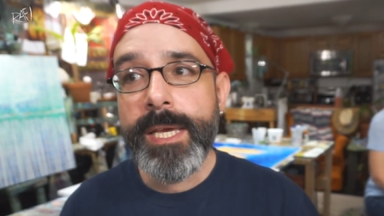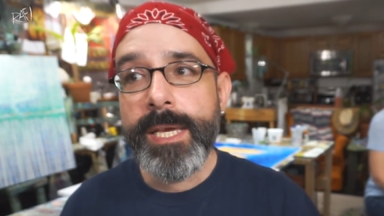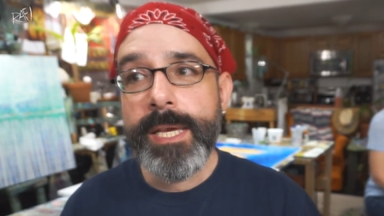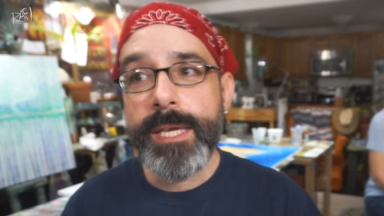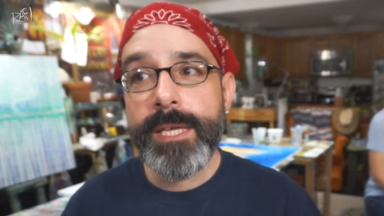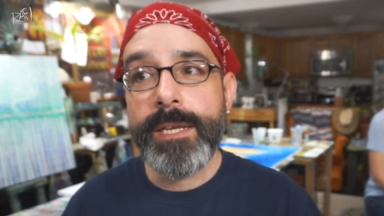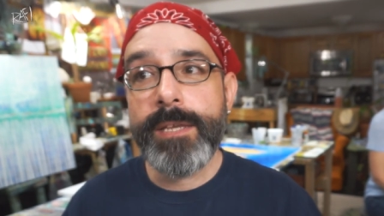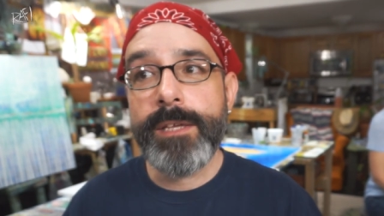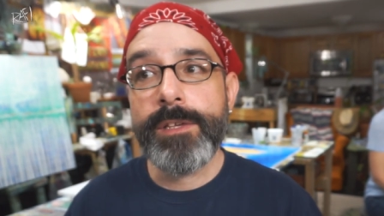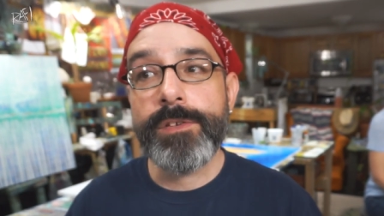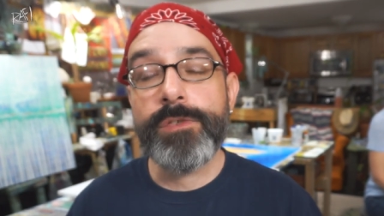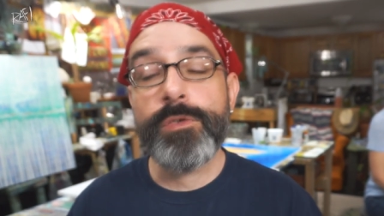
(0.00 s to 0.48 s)

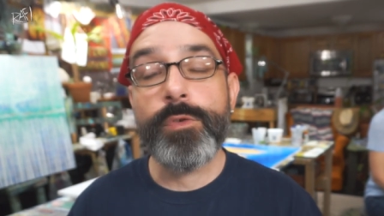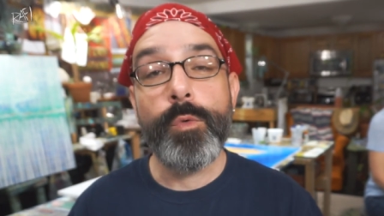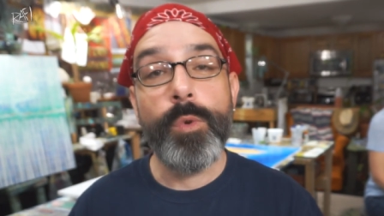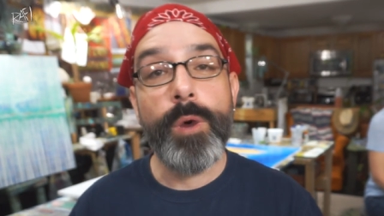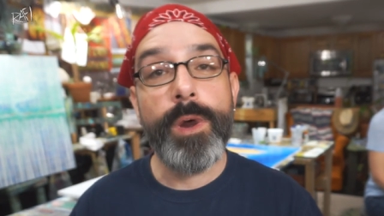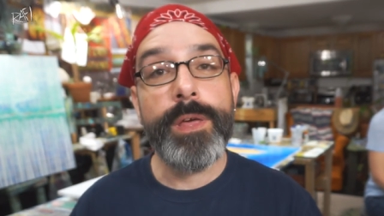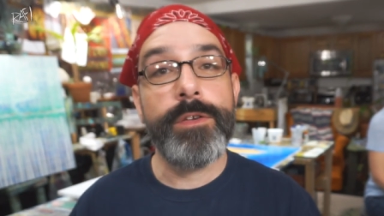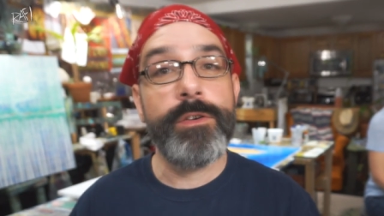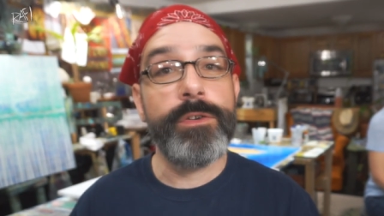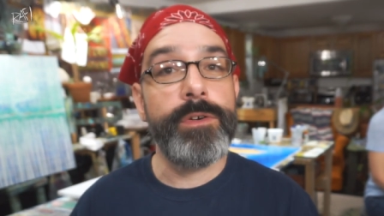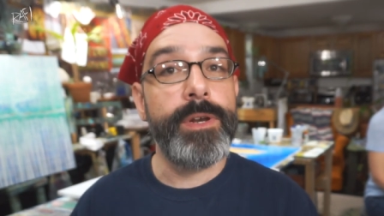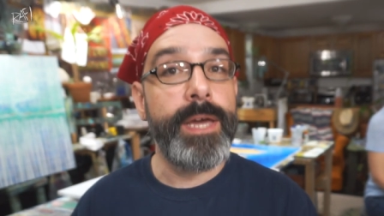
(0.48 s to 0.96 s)
It is
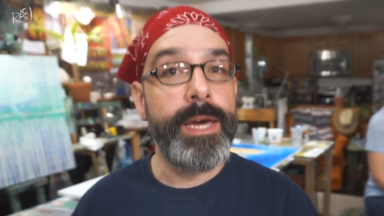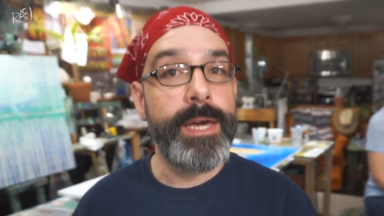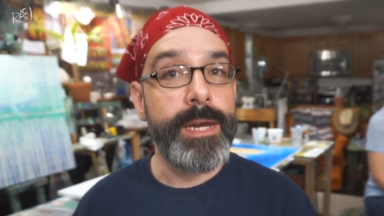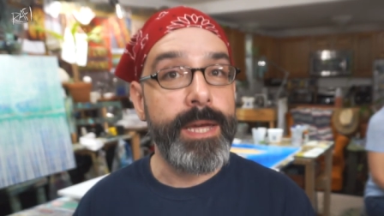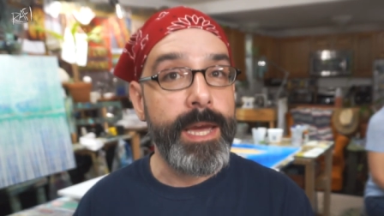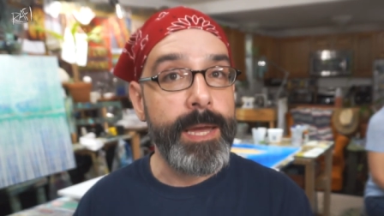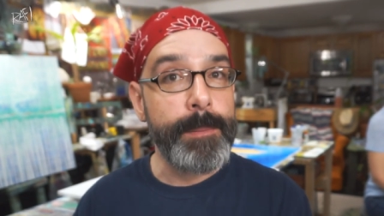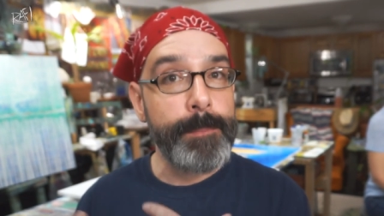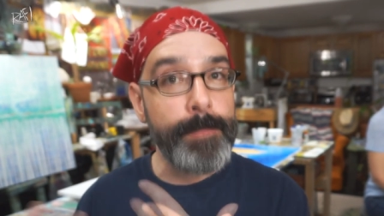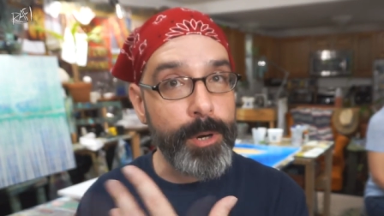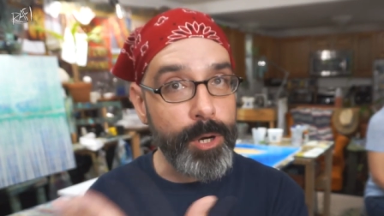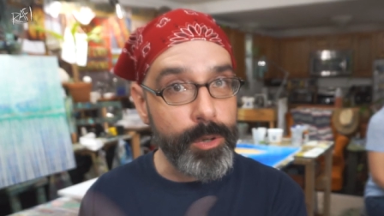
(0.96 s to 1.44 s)
whether or not
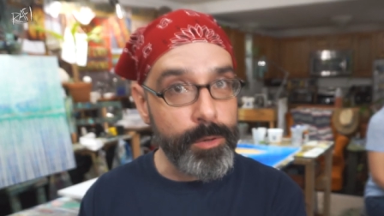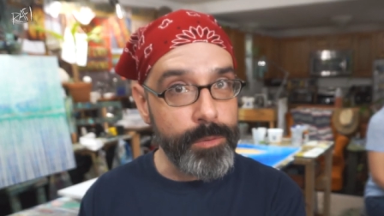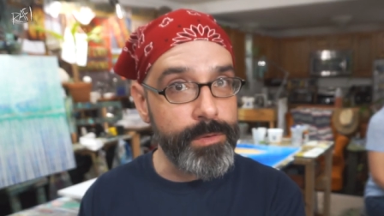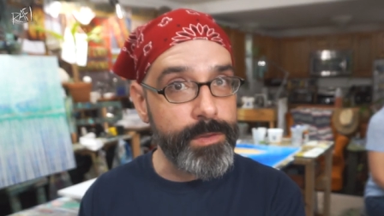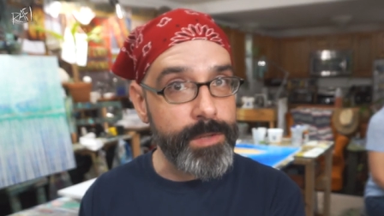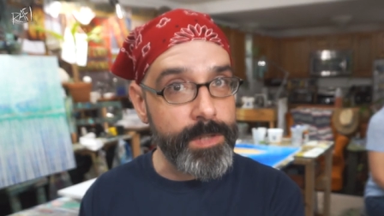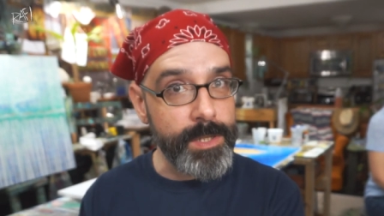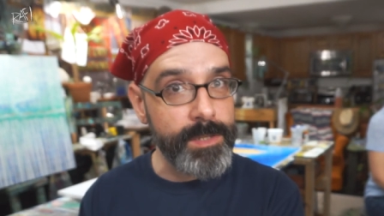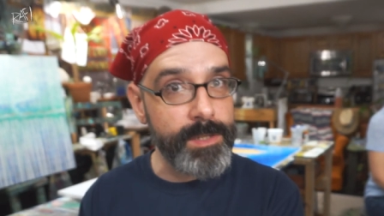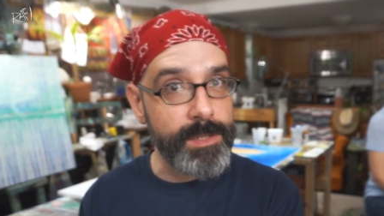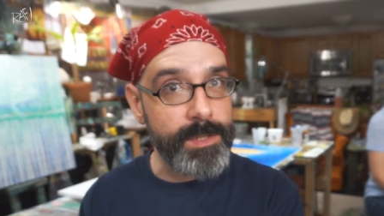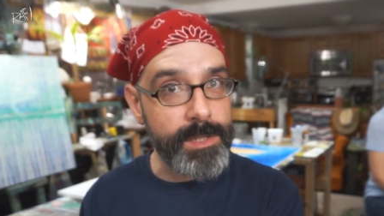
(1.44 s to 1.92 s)
I
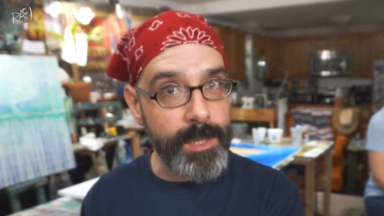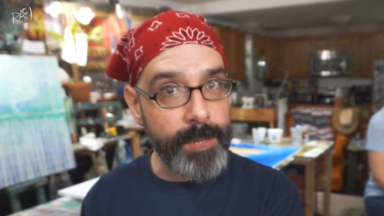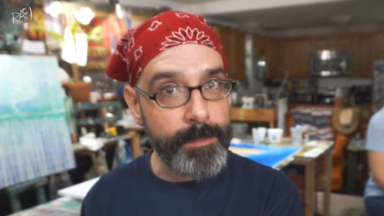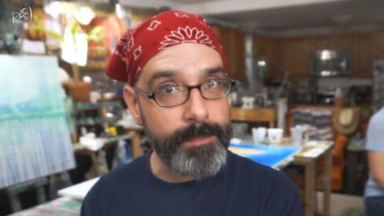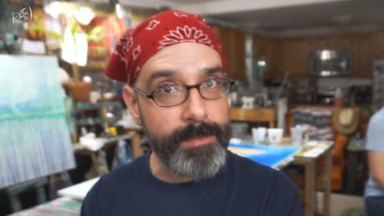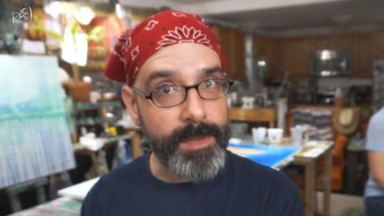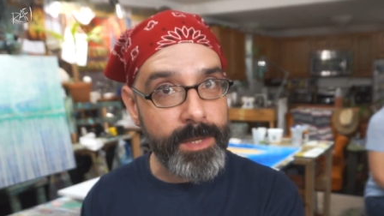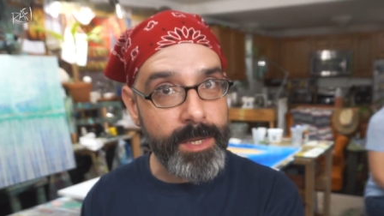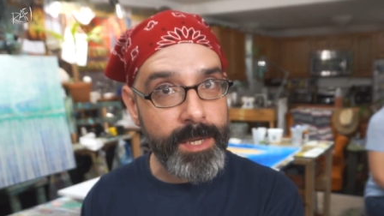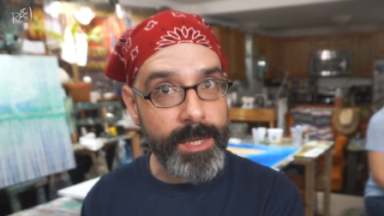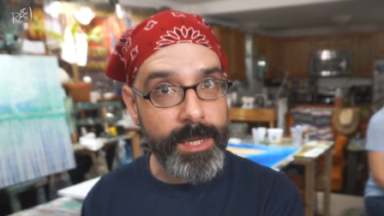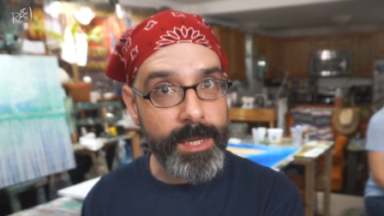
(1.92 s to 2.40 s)
posted
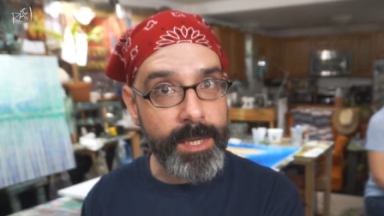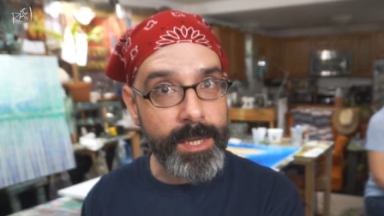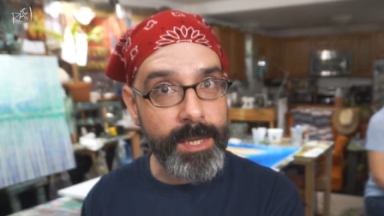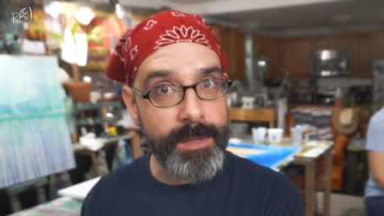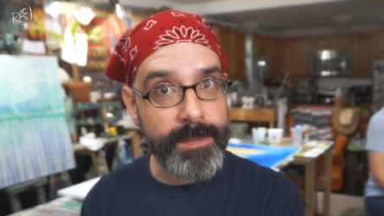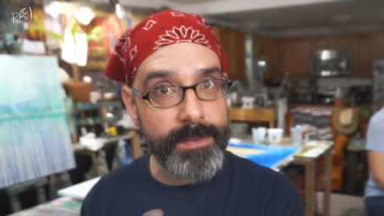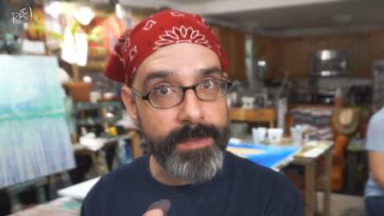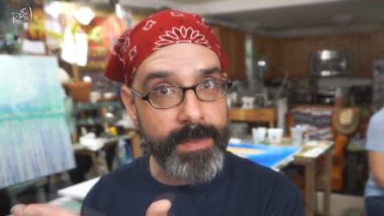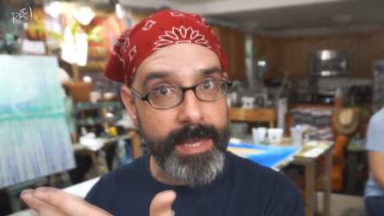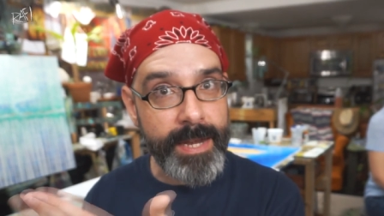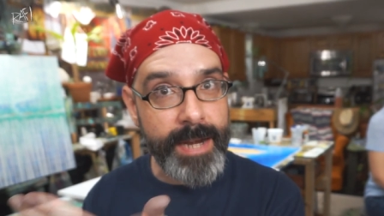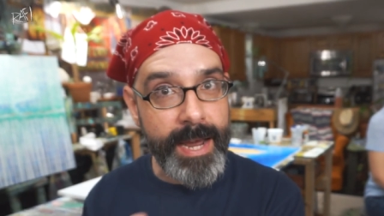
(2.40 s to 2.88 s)
something
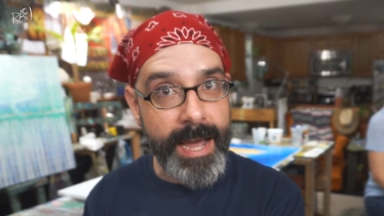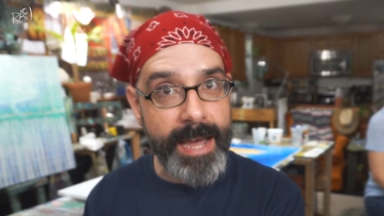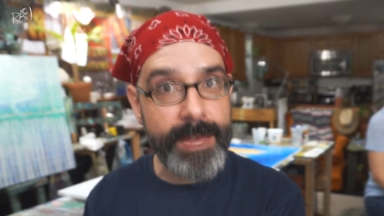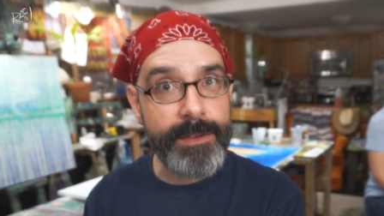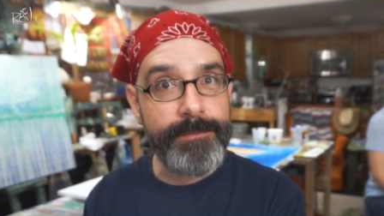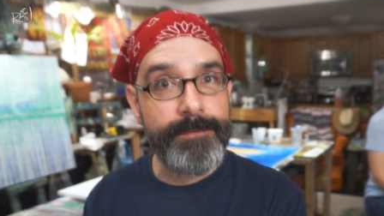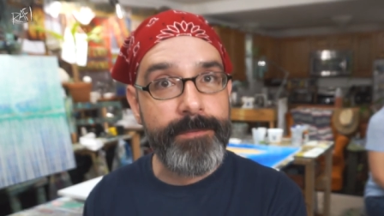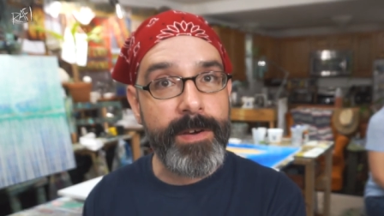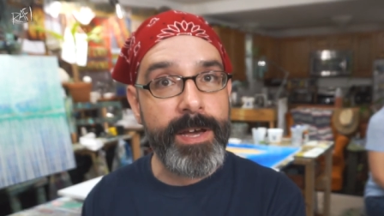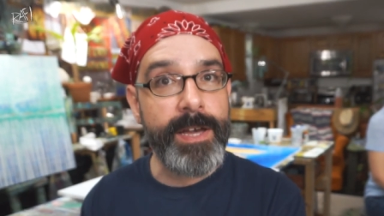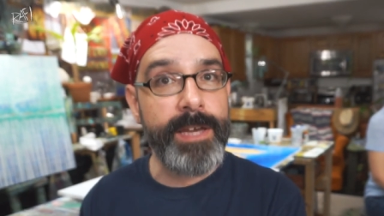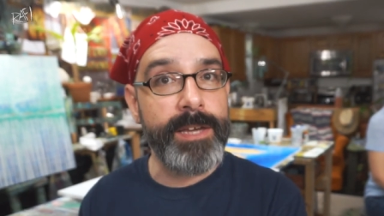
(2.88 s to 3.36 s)
that I
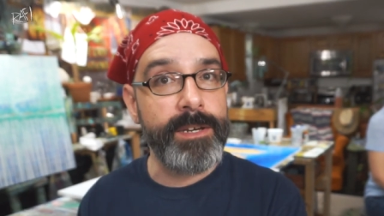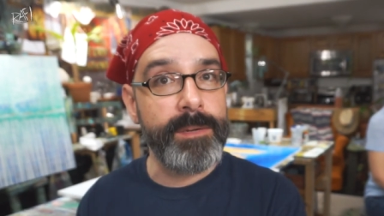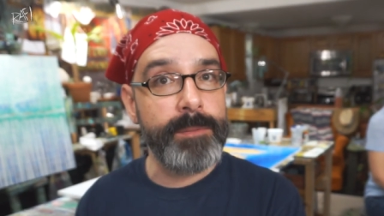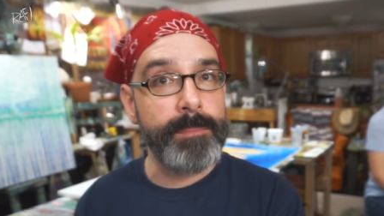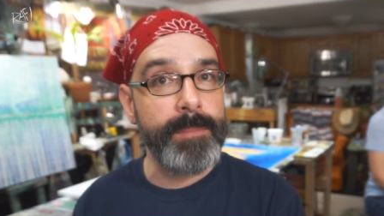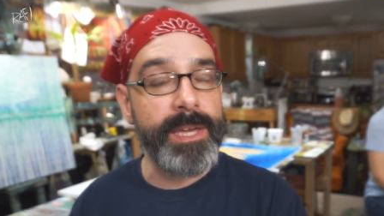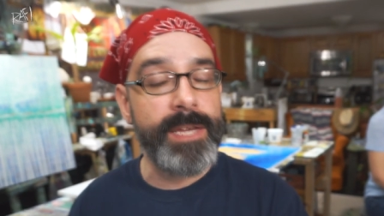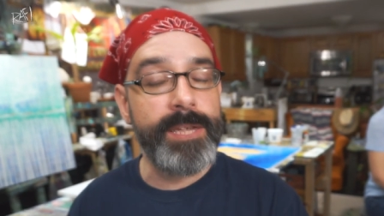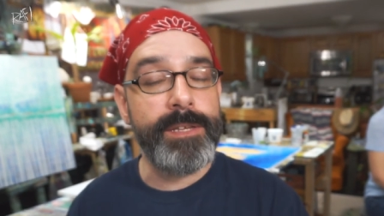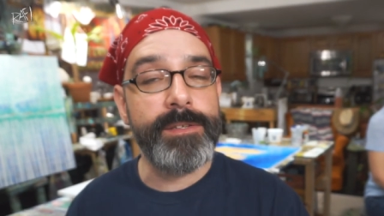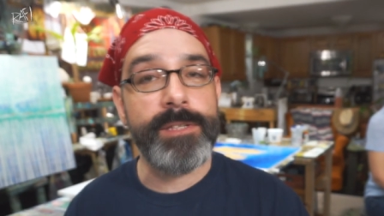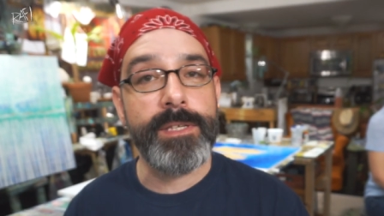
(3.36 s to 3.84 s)
find
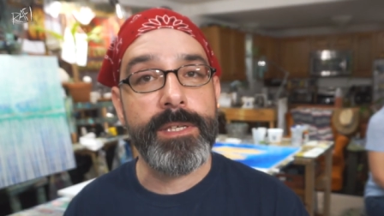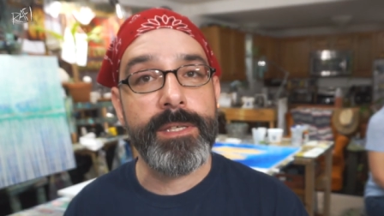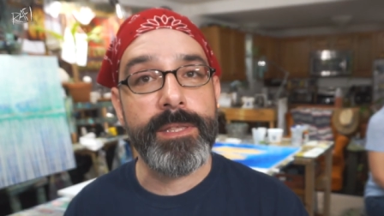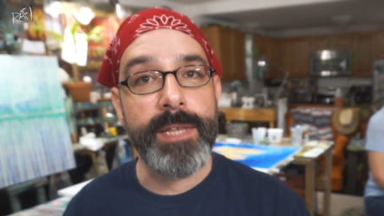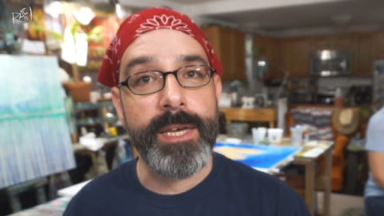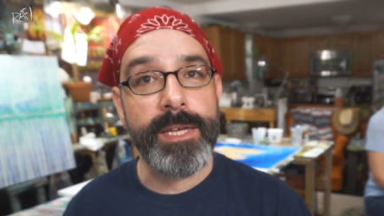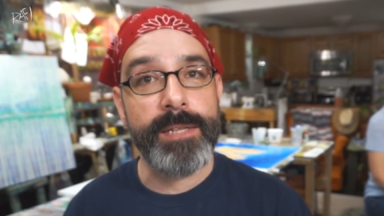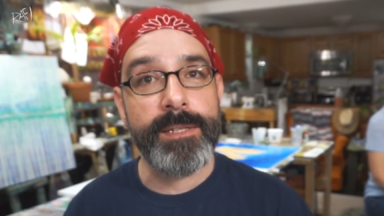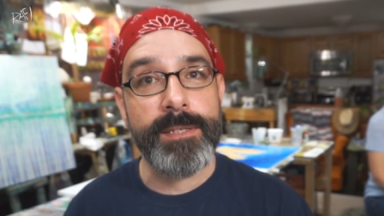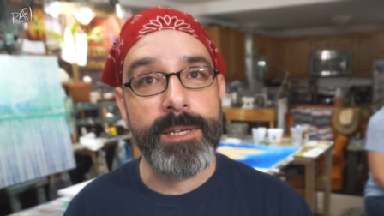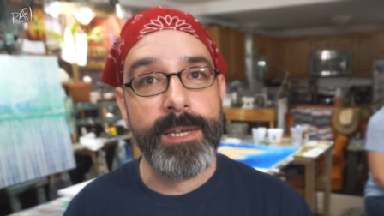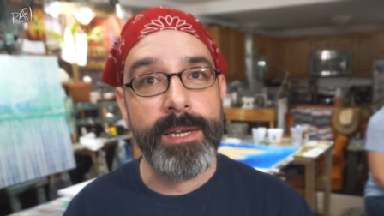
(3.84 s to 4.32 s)
amazing that